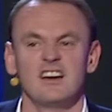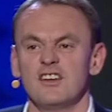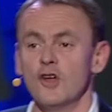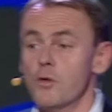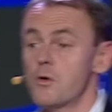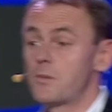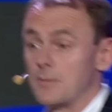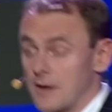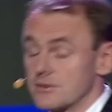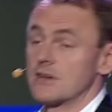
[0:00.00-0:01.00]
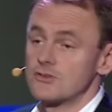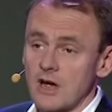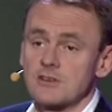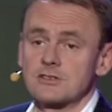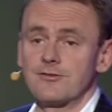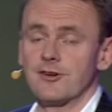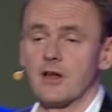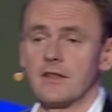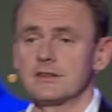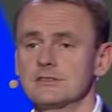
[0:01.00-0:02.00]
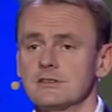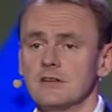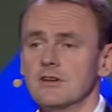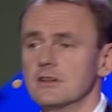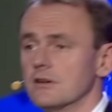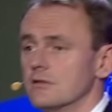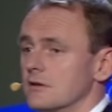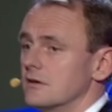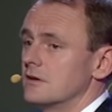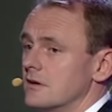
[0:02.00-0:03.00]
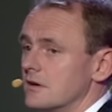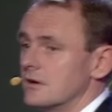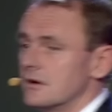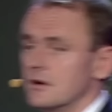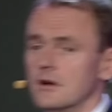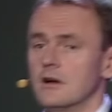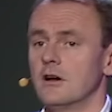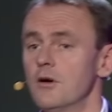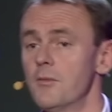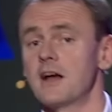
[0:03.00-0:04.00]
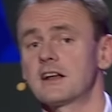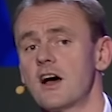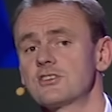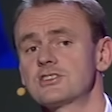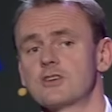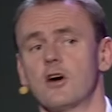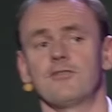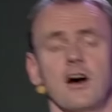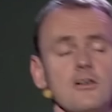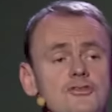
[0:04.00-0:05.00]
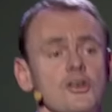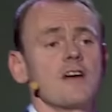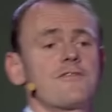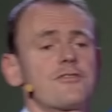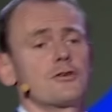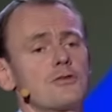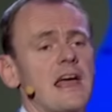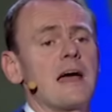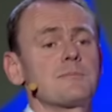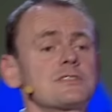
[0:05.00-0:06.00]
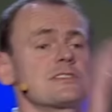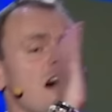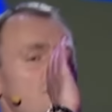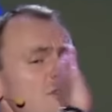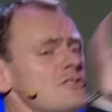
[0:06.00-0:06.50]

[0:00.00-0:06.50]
Normal people have to take drugs to feel like this. They really do. With my glasses off, I'll drive through gaps I wouldn't